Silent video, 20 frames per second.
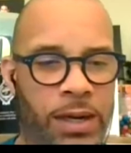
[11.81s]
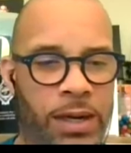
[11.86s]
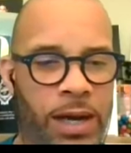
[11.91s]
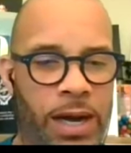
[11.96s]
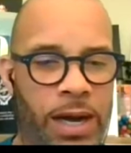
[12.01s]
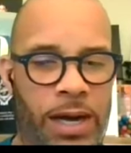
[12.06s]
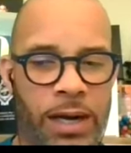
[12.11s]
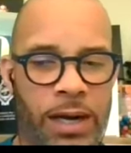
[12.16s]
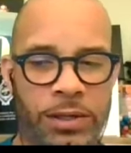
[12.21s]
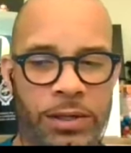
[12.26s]

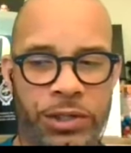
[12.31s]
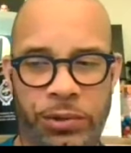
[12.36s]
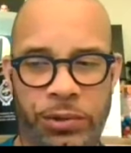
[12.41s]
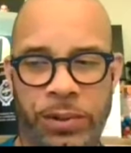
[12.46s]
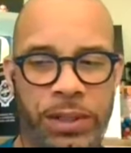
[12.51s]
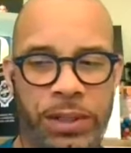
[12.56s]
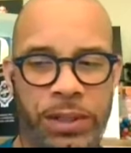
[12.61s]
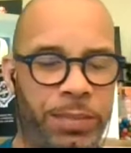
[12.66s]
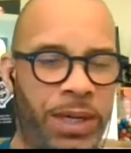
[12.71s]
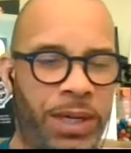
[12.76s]
Uh,
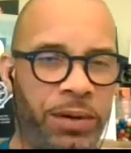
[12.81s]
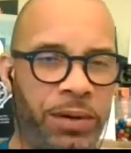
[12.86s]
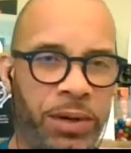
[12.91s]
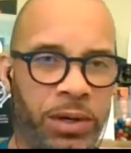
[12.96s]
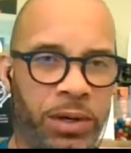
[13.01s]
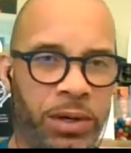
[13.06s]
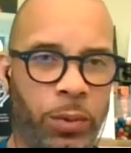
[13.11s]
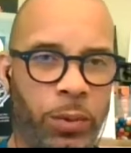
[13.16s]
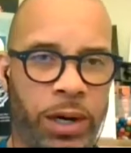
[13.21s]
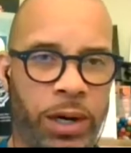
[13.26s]
during the
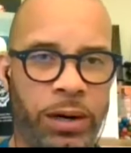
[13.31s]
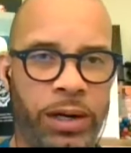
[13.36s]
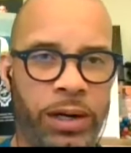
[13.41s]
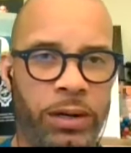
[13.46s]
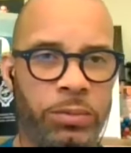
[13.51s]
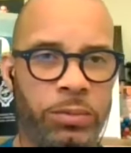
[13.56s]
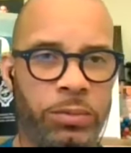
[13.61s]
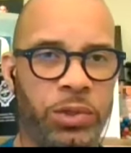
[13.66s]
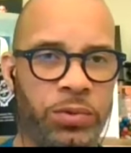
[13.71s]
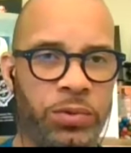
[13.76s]
period where
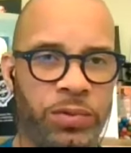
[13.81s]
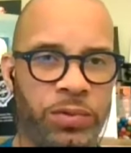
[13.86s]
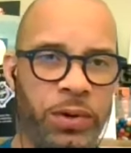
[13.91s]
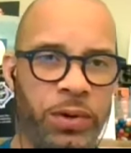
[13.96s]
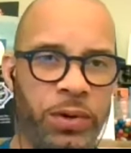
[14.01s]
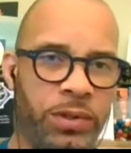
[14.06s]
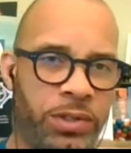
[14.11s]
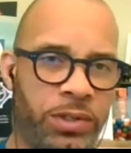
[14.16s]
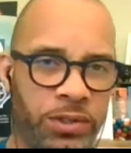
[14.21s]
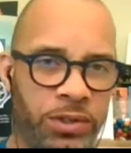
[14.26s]
it was
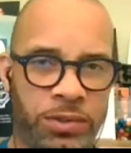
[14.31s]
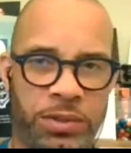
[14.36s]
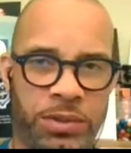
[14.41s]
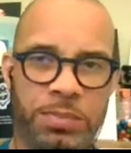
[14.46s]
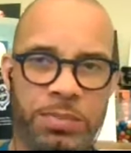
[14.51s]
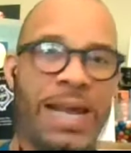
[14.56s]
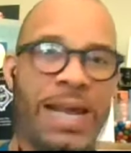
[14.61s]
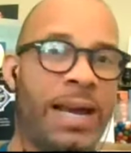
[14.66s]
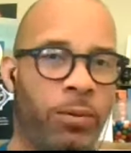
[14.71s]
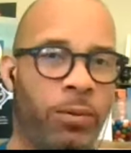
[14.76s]
referred to as
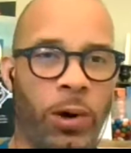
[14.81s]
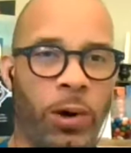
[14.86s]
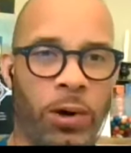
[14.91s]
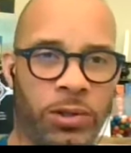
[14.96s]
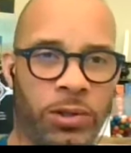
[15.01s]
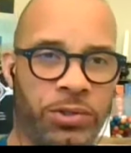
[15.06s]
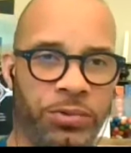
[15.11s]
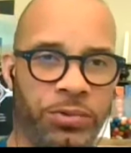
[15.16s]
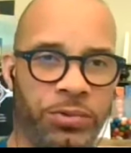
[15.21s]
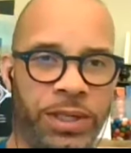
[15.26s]
Black Wall
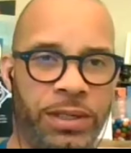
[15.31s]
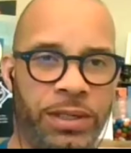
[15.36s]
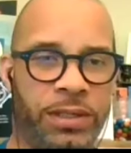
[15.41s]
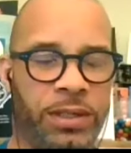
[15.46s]
Street.